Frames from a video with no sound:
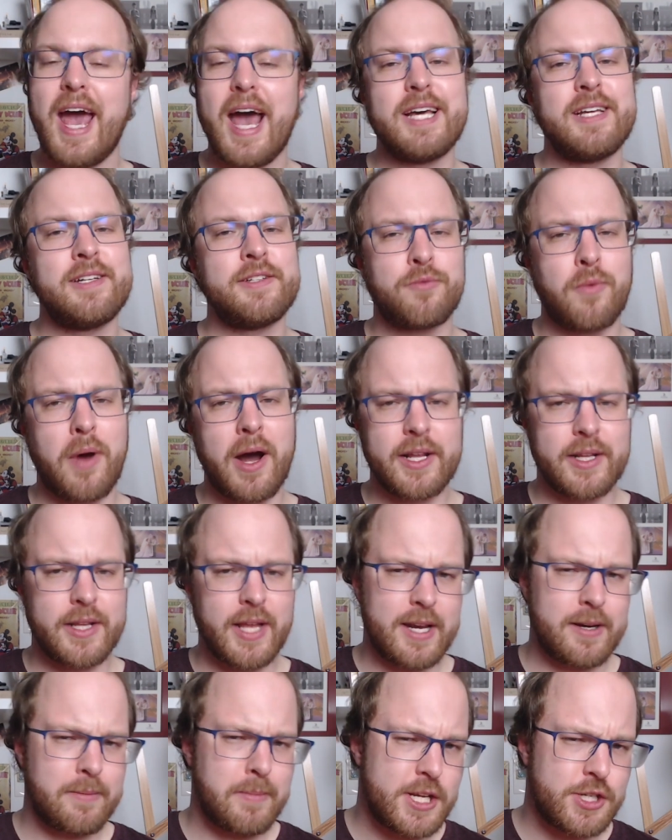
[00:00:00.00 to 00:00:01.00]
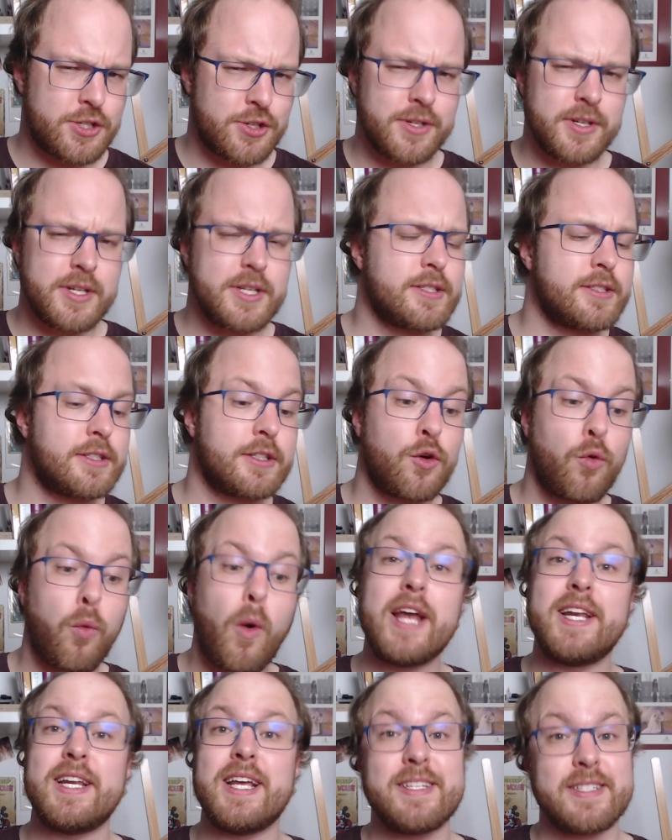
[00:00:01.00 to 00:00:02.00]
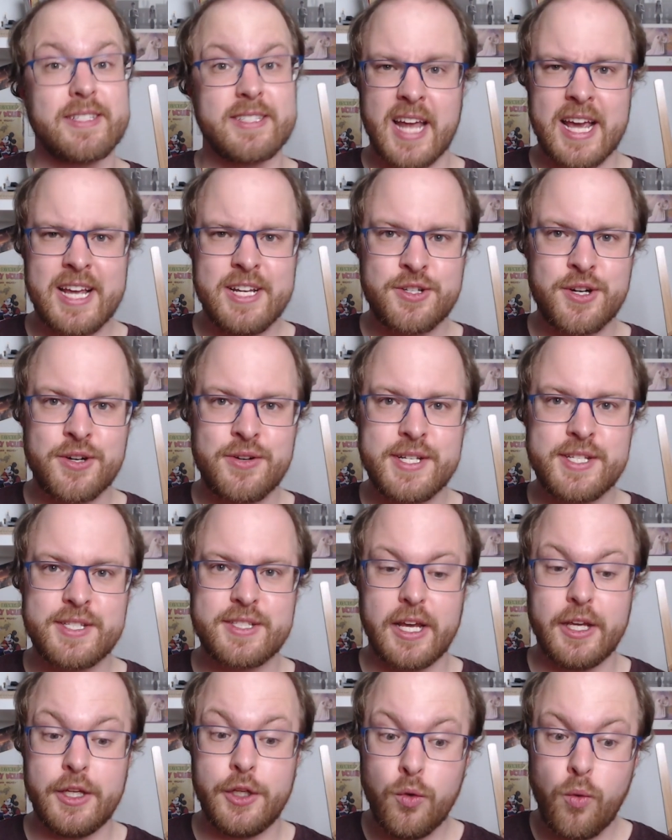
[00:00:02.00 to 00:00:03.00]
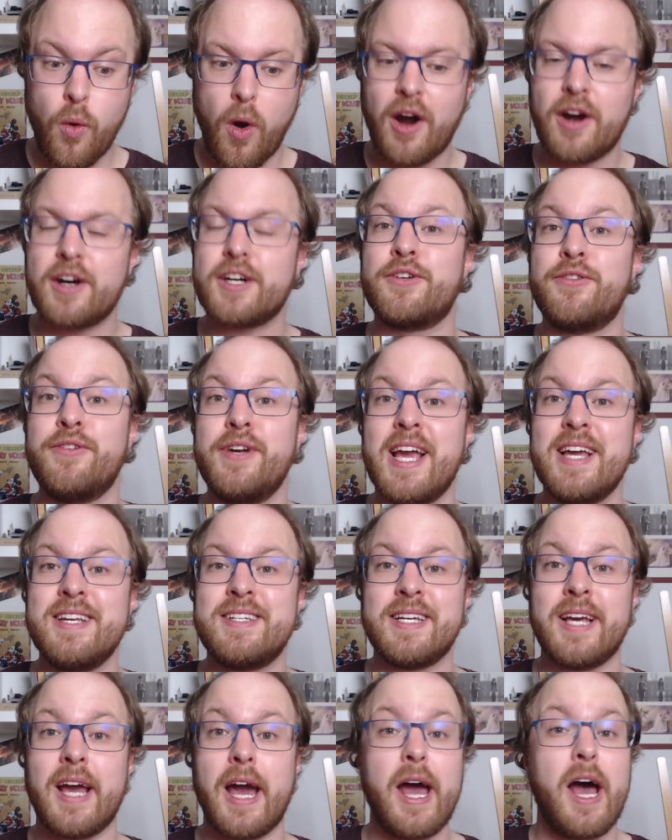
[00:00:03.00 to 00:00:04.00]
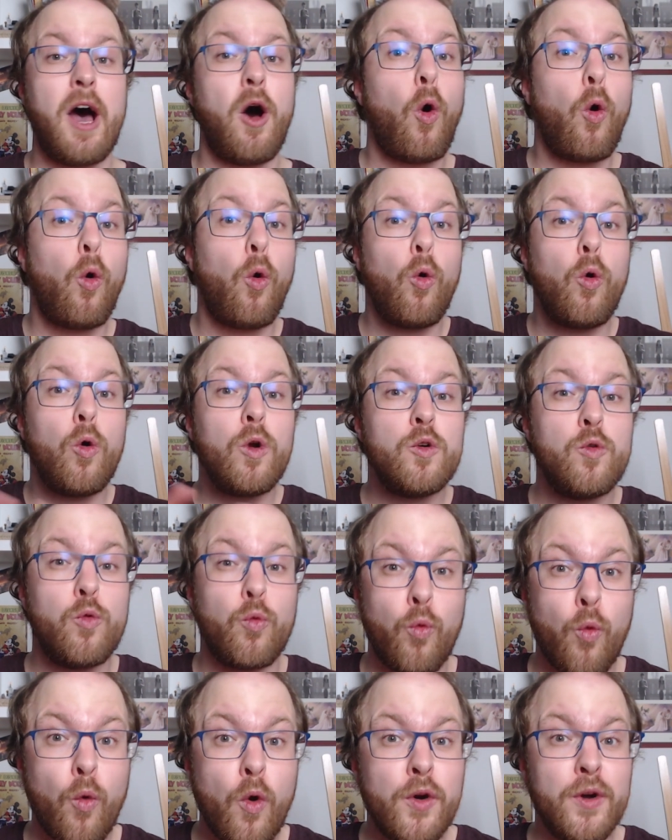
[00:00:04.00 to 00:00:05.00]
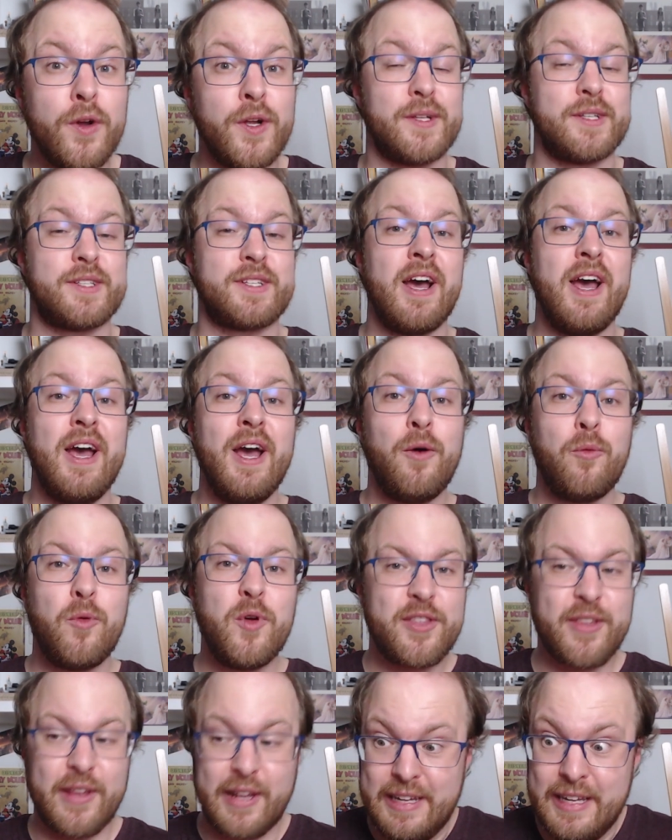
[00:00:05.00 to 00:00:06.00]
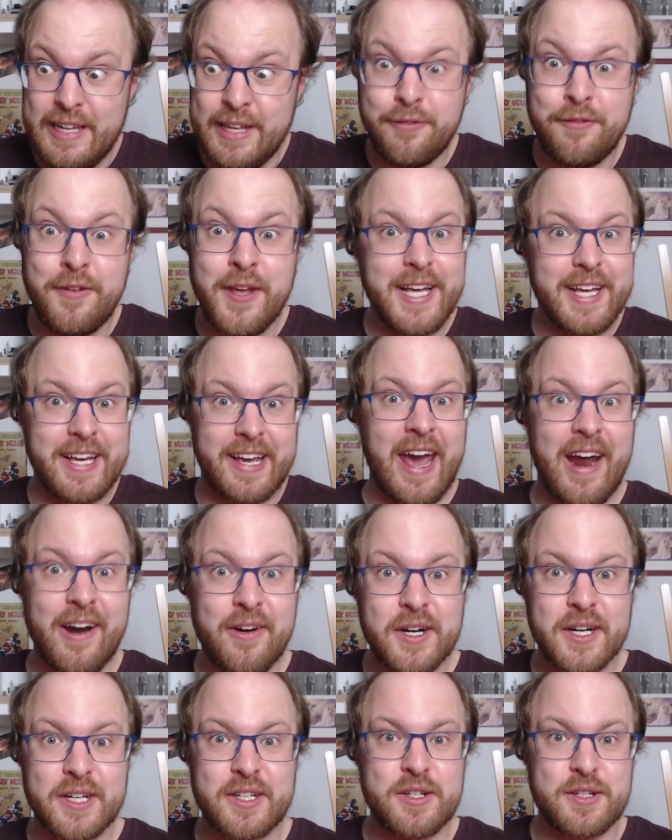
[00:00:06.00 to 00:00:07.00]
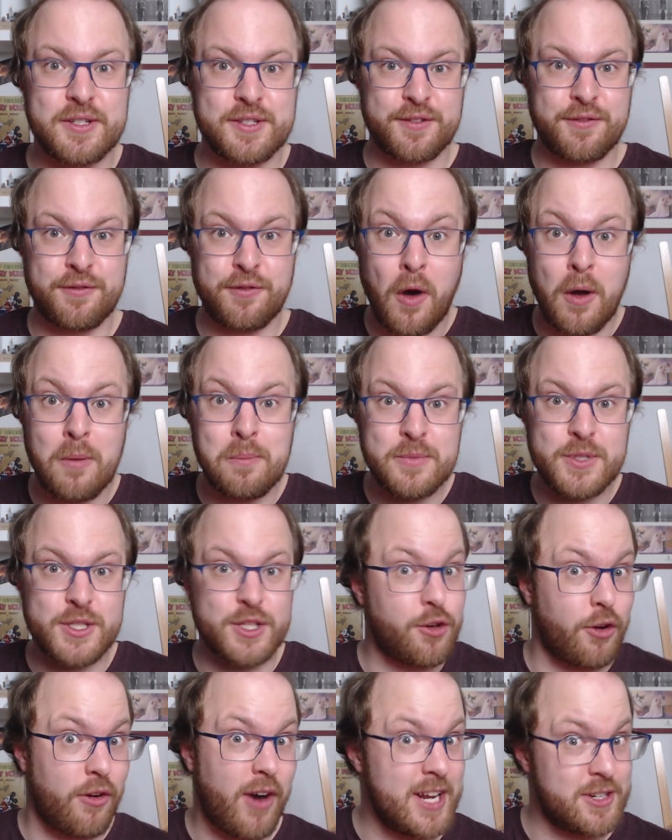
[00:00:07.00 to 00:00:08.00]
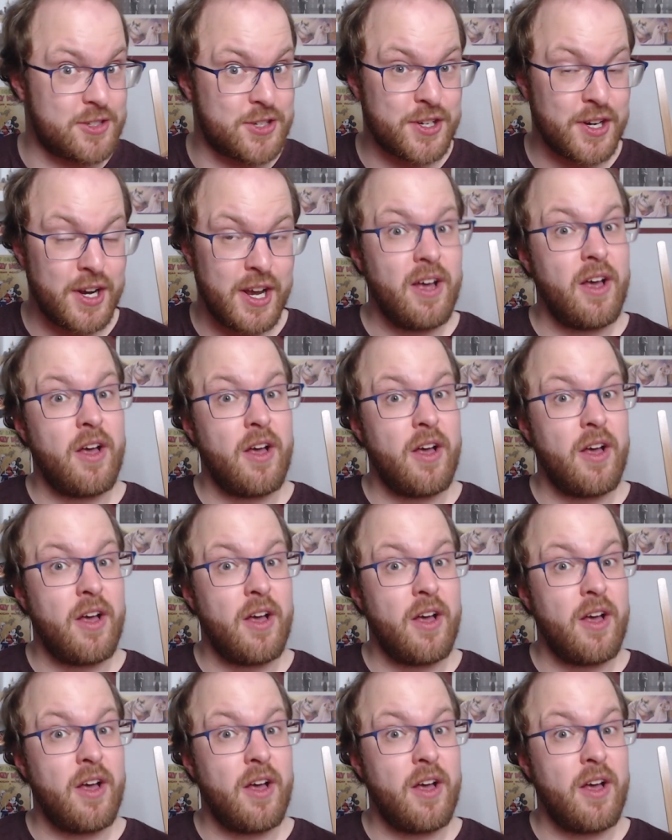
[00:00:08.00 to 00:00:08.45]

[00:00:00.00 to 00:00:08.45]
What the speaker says: And while animation isn't quite as dangerous, you are creating a whole world with living characters from scratch.